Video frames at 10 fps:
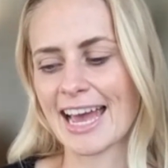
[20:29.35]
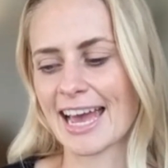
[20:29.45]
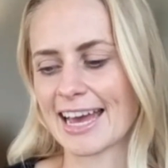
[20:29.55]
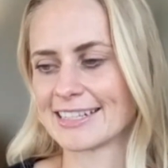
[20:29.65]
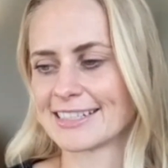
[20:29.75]

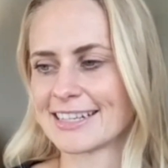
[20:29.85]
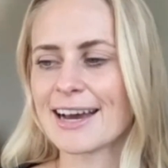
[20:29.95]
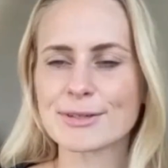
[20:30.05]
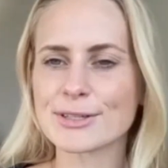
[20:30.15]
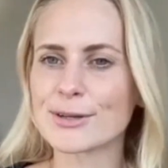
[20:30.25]
And yeah,
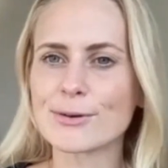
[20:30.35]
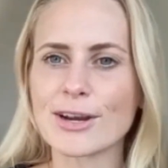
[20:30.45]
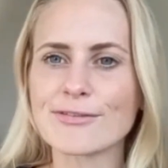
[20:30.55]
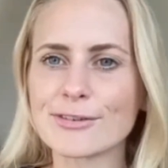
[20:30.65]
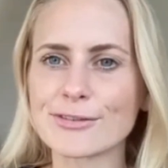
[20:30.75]
I'm just so
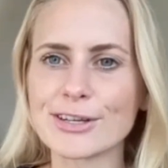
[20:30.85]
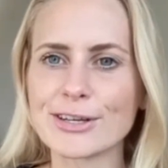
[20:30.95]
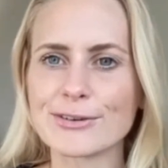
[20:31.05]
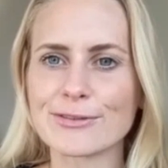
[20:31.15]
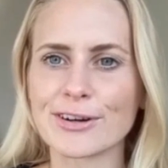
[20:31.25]
grateful for
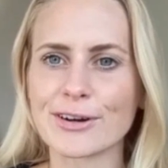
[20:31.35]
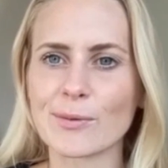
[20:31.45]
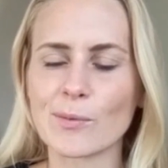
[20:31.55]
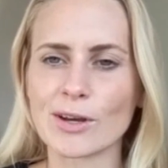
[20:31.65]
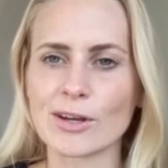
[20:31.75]
you
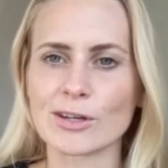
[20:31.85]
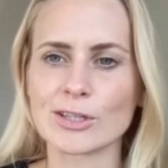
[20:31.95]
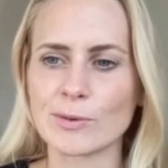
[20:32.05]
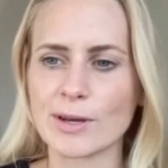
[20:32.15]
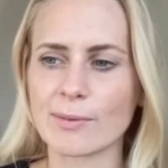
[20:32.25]
for what you're
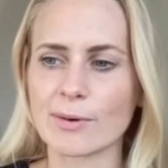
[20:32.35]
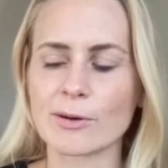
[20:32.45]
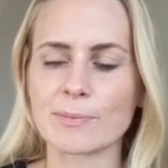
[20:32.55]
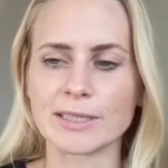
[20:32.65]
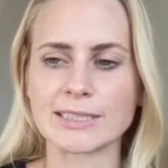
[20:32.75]
doing, what you're
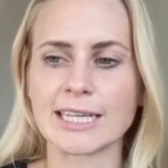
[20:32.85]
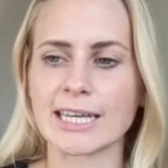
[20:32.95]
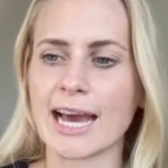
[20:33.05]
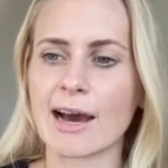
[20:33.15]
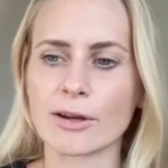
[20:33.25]

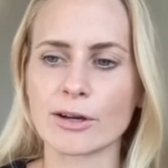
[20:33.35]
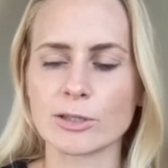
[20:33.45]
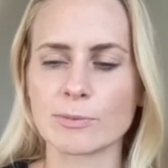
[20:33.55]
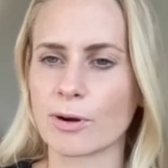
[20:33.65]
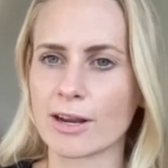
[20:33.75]
building, how you're
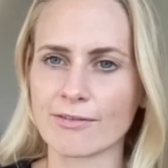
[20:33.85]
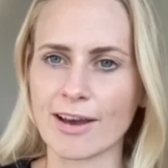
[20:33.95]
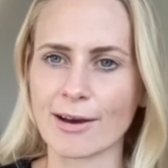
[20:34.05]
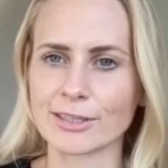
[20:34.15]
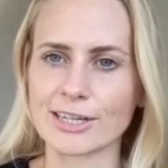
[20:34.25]
supporting
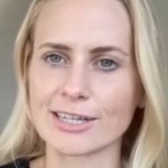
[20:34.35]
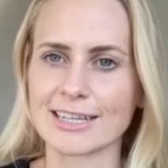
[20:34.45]
founders.